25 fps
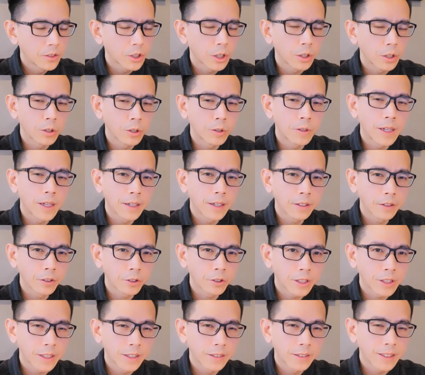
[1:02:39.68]
So I
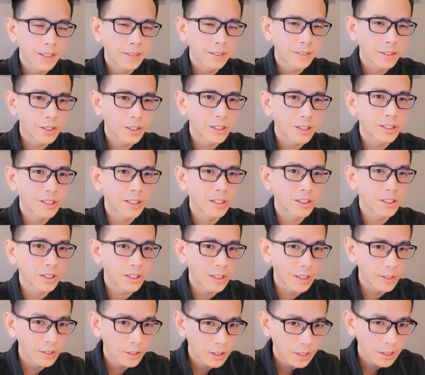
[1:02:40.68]
understand that this is a
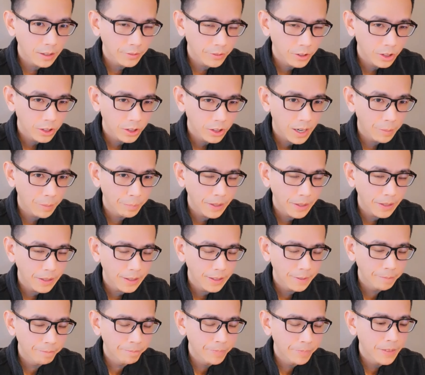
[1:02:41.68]
sensitive
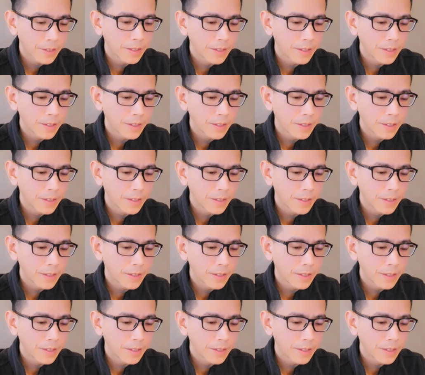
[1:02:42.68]
topic.